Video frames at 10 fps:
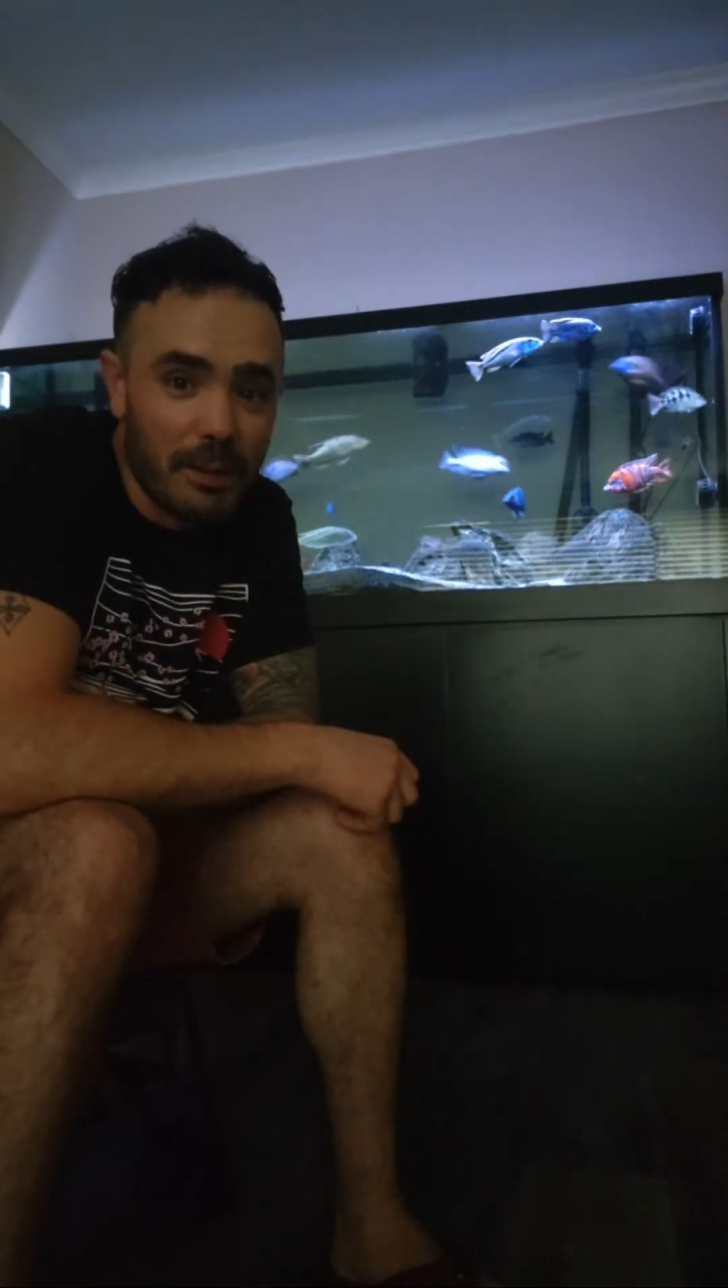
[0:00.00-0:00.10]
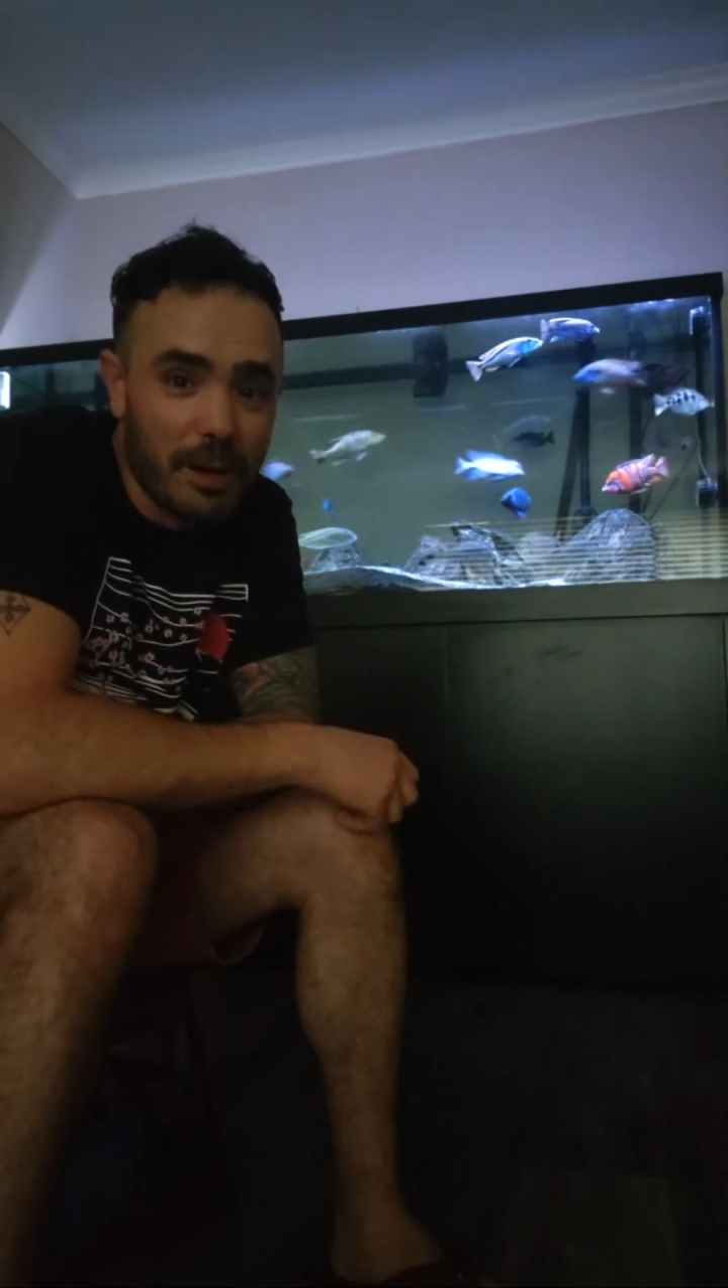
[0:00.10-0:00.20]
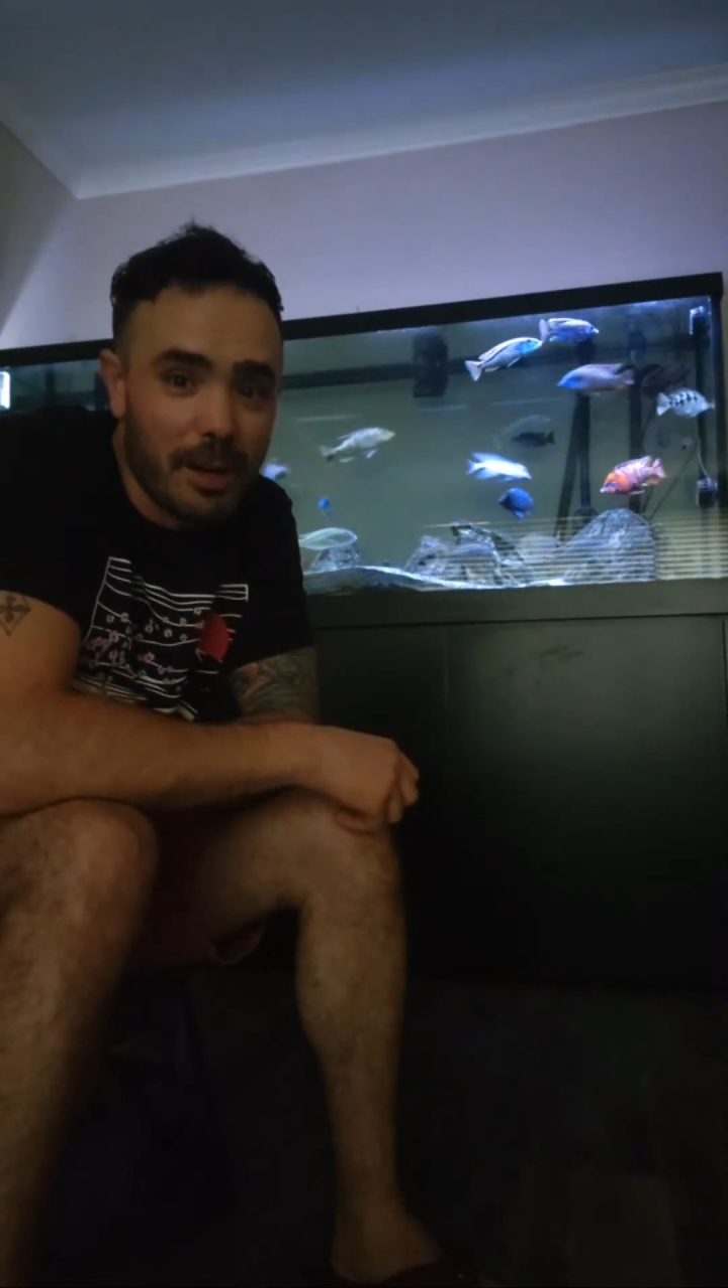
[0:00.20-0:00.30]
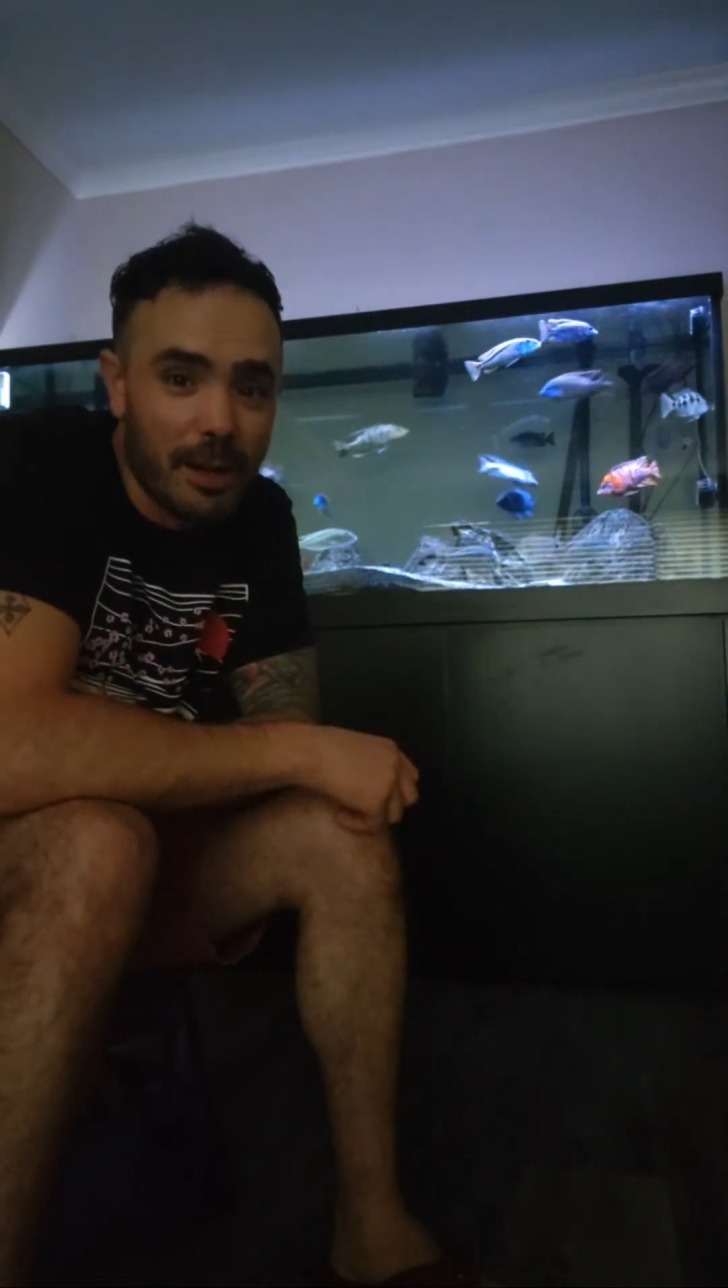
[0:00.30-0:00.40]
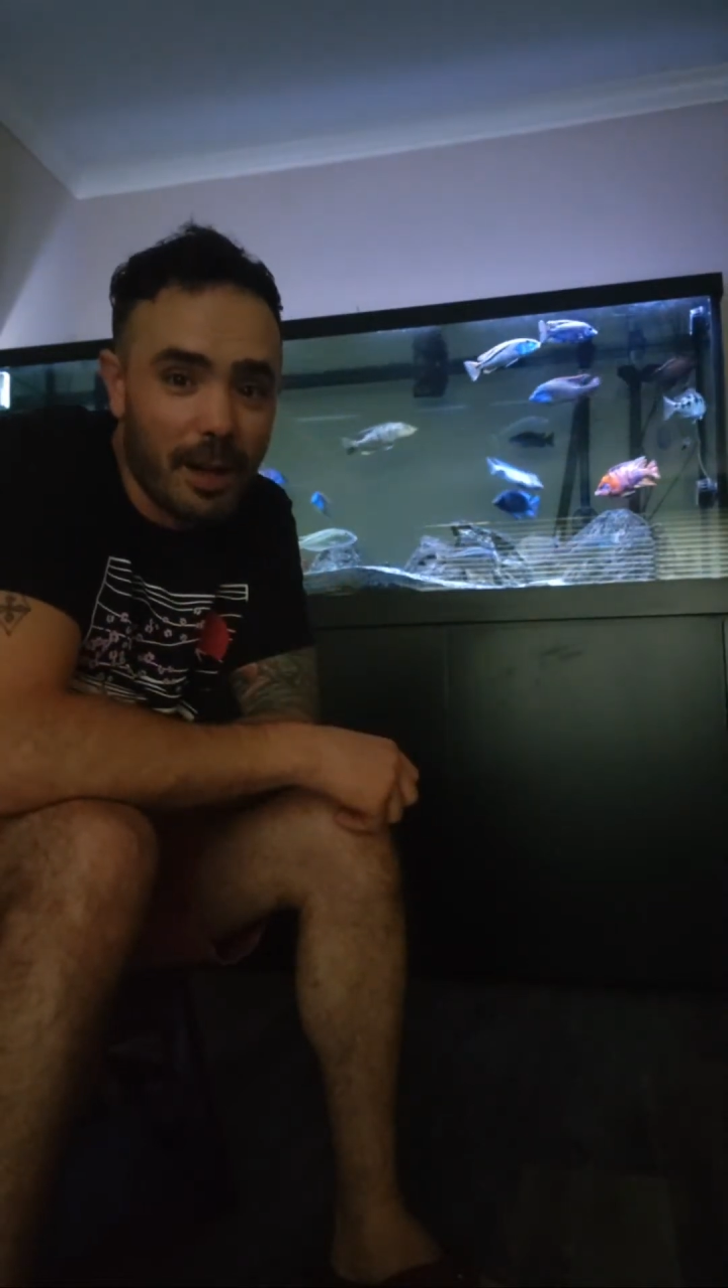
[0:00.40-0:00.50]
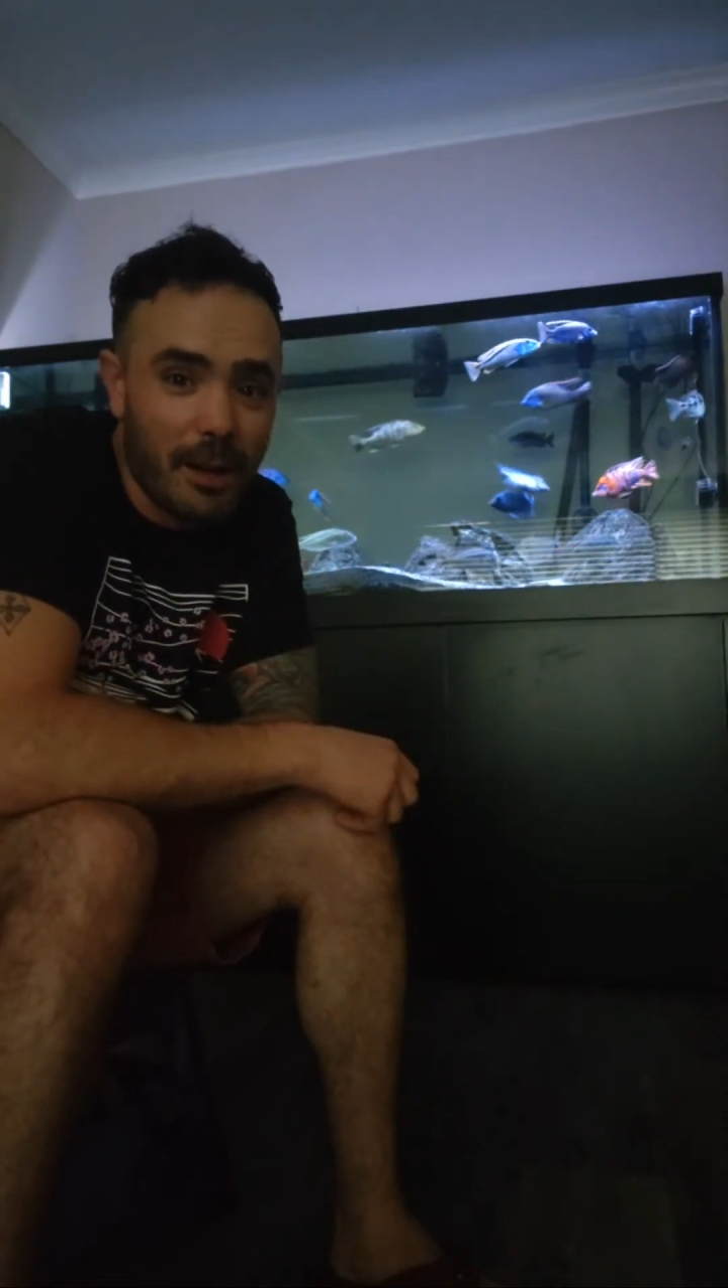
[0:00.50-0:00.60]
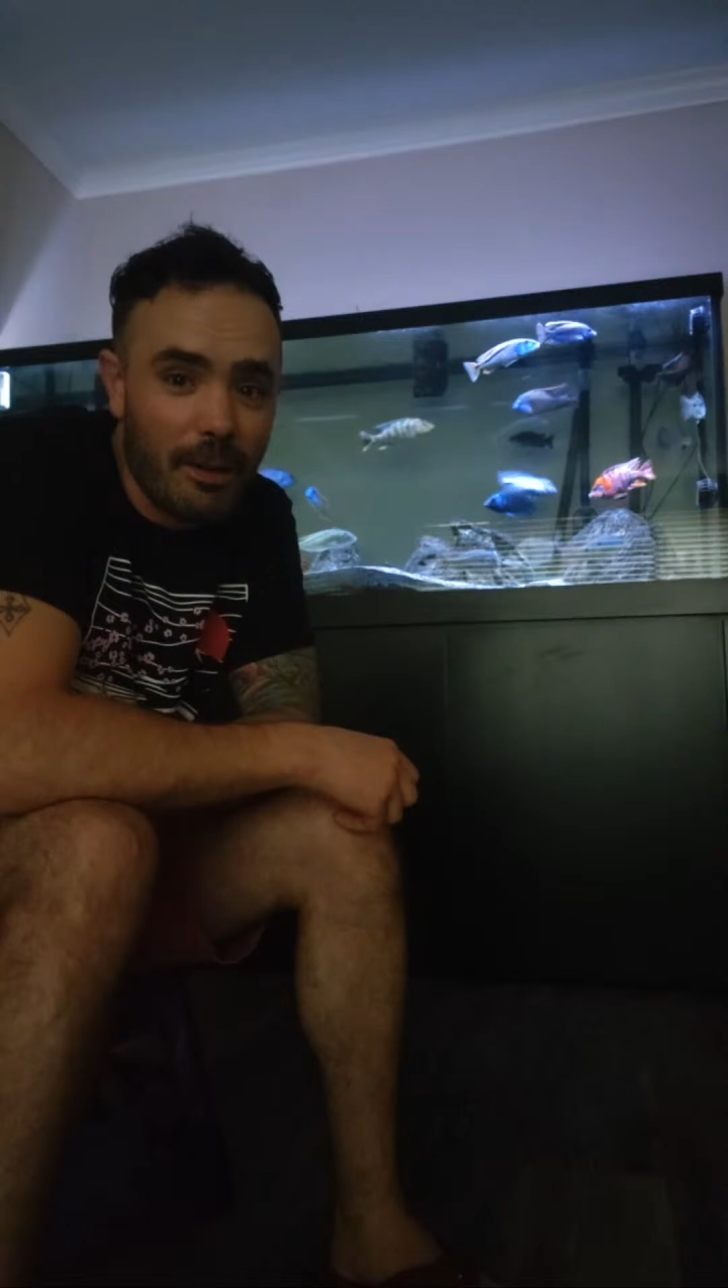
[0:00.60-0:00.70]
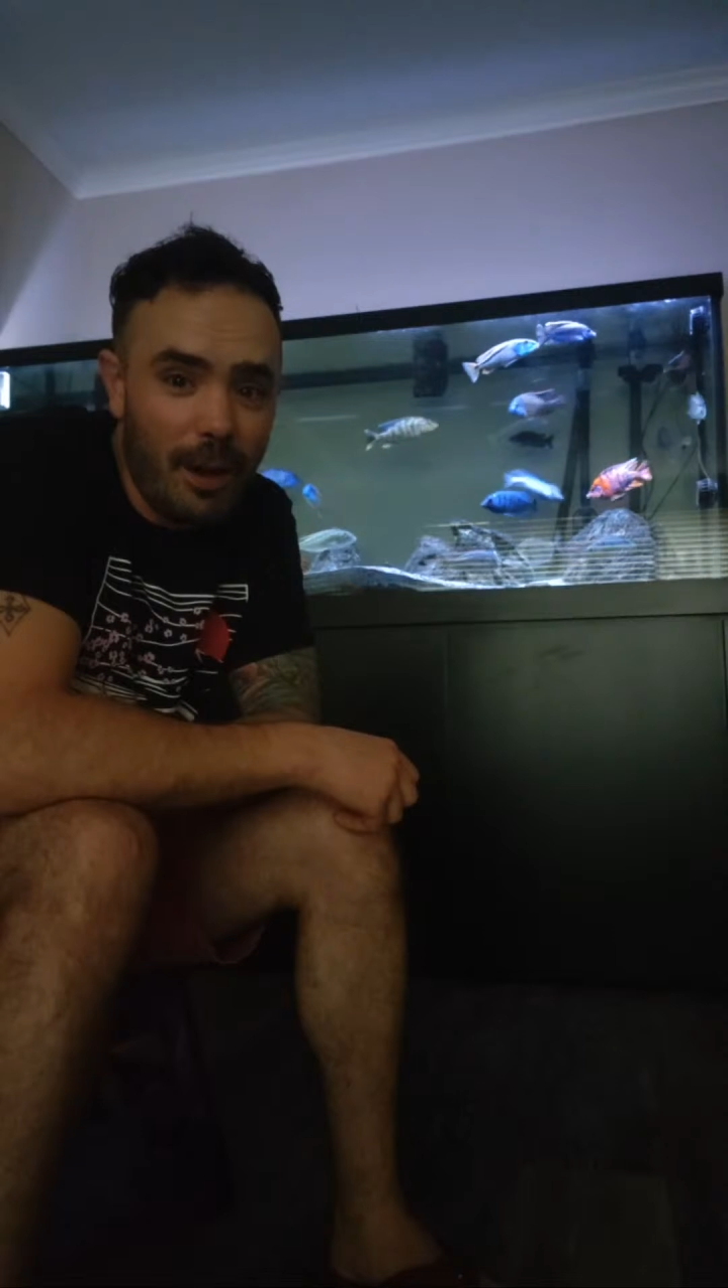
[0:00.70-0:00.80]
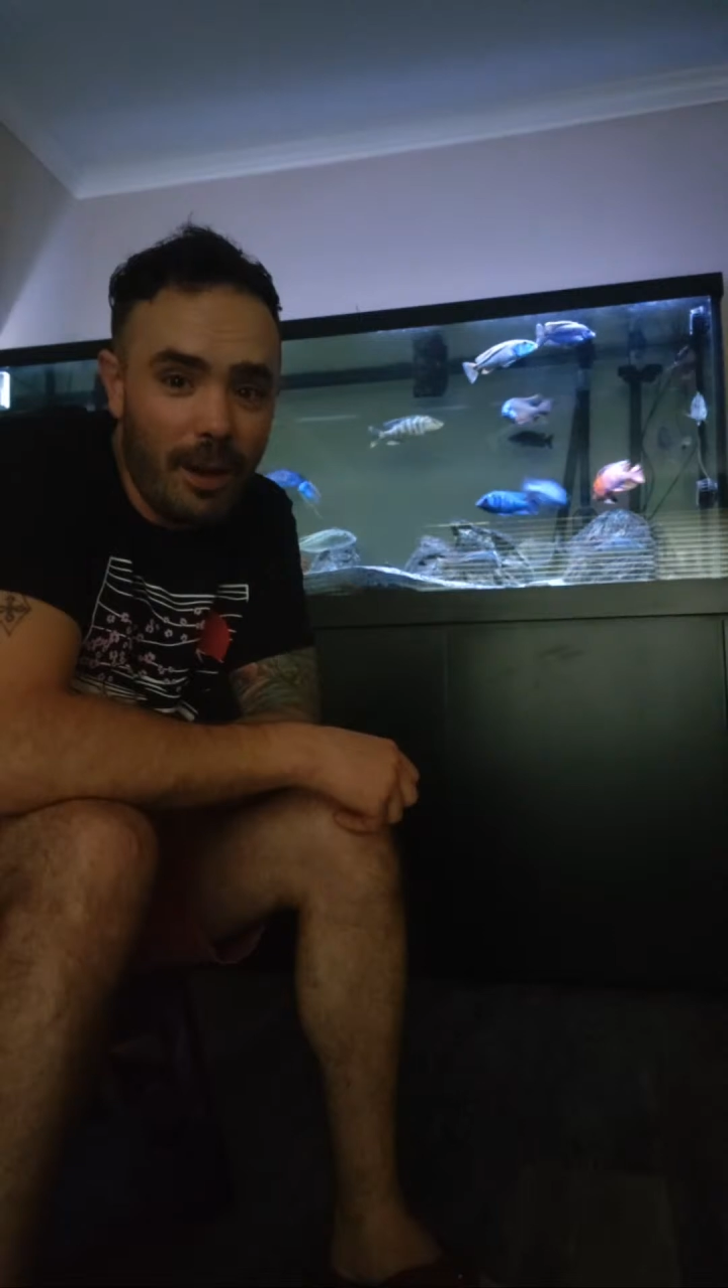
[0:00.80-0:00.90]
right now.